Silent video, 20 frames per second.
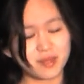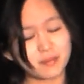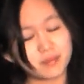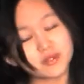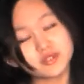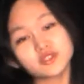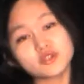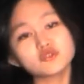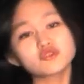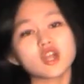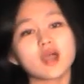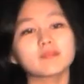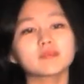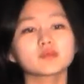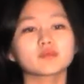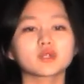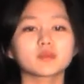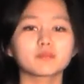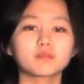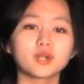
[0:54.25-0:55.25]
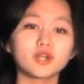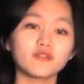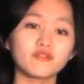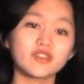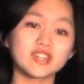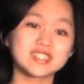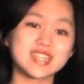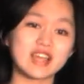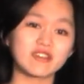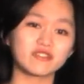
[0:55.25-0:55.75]
People don't drop the word
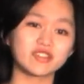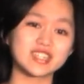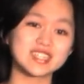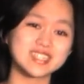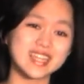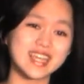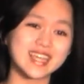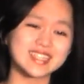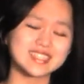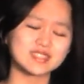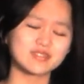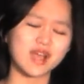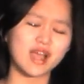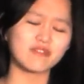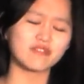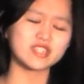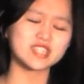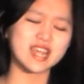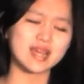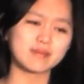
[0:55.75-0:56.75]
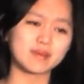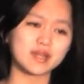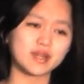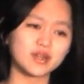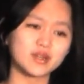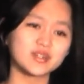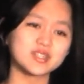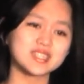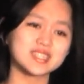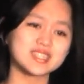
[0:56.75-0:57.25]
perfect every day, so every time I
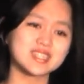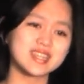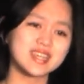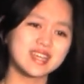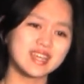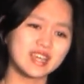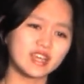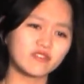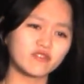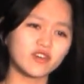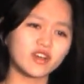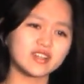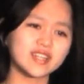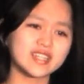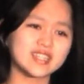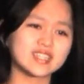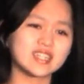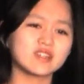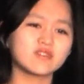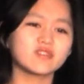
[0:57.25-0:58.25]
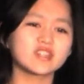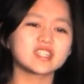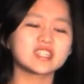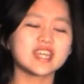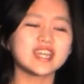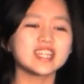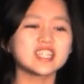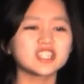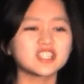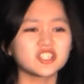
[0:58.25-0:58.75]
heard it, it felt like an
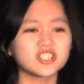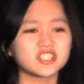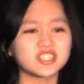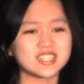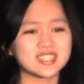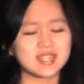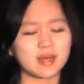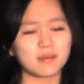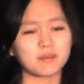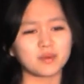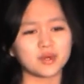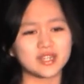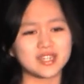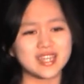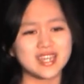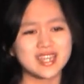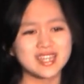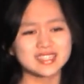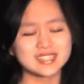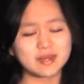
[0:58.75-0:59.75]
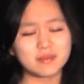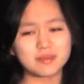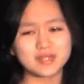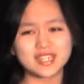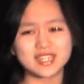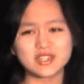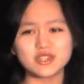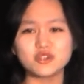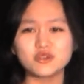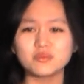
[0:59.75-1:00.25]
invitation to someone.
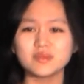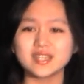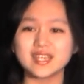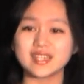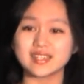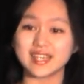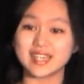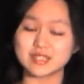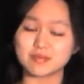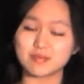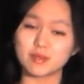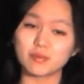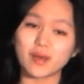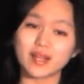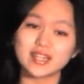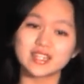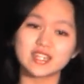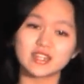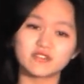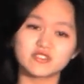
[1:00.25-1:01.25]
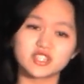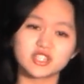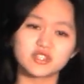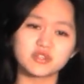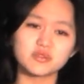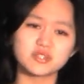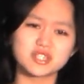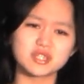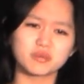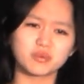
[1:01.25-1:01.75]
Somebody knew me and liked me well enough
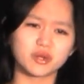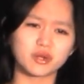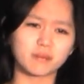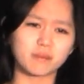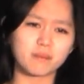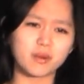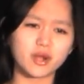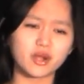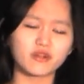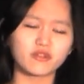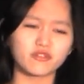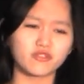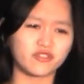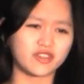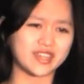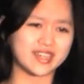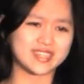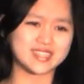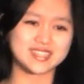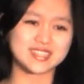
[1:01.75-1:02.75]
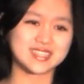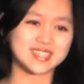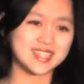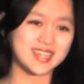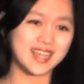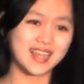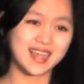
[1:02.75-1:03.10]
to use the word perfect.